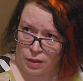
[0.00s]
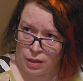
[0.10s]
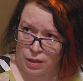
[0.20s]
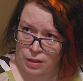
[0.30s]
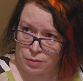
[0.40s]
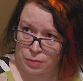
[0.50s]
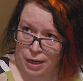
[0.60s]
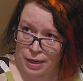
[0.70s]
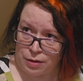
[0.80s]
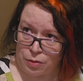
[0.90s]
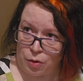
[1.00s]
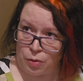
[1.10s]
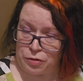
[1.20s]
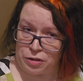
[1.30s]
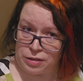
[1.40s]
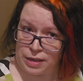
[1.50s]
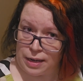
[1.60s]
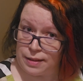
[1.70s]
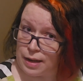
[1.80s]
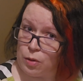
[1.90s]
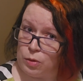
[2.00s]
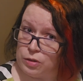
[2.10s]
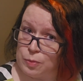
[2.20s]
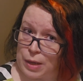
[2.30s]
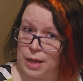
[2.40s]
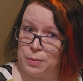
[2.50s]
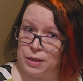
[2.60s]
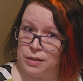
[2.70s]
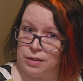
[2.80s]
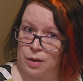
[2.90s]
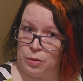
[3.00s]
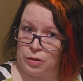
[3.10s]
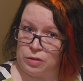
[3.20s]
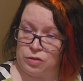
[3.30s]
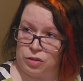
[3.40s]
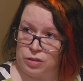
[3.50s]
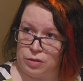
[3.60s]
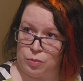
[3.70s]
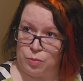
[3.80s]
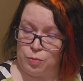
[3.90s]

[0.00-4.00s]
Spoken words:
I don't know if she stayed in that whole spot because that was just